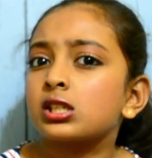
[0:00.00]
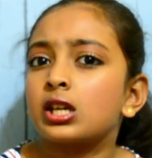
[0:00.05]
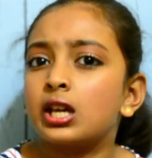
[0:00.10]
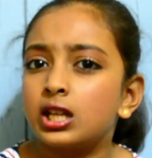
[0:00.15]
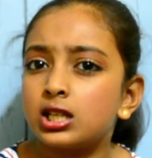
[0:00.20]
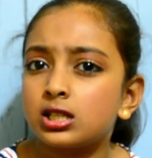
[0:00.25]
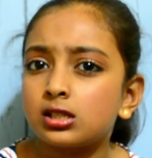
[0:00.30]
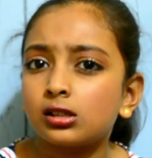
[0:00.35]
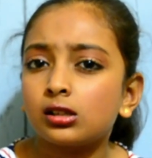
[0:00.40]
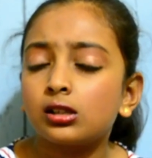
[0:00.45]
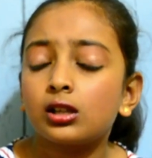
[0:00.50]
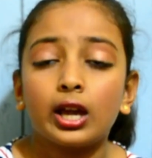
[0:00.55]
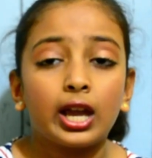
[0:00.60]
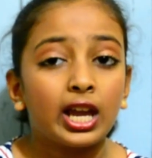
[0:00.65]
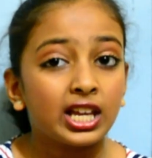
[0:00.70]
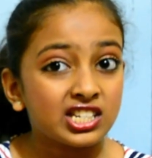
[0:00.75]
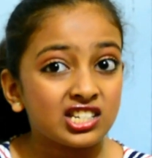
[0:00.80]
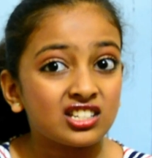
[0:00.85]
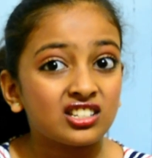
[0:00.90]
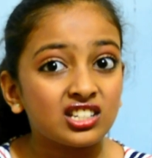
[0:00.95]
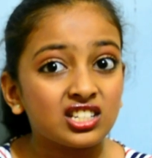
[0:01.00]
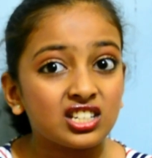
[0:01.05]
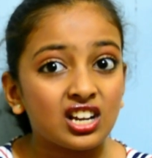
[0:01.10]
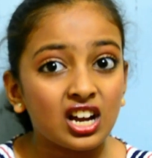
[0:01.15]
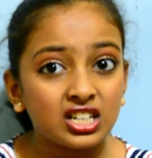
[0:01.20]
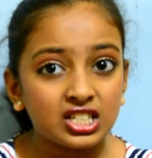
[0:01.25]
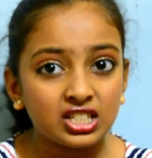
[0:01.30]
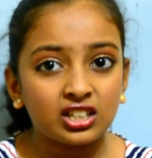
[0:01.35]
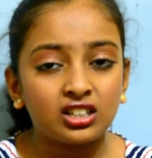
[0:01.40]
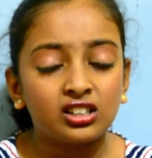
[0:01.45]
Kindle, internet
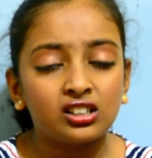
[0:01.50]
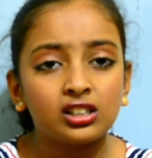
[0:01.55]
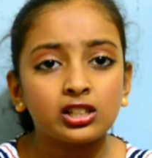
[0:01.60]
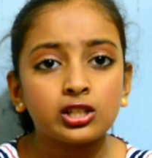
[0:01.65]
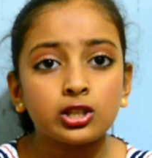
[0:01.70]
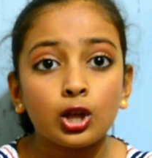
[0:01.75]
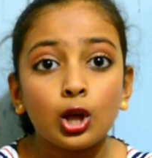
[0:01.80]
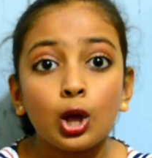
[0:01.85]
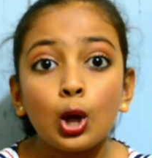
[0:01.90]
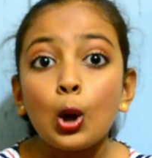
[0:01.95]
articles,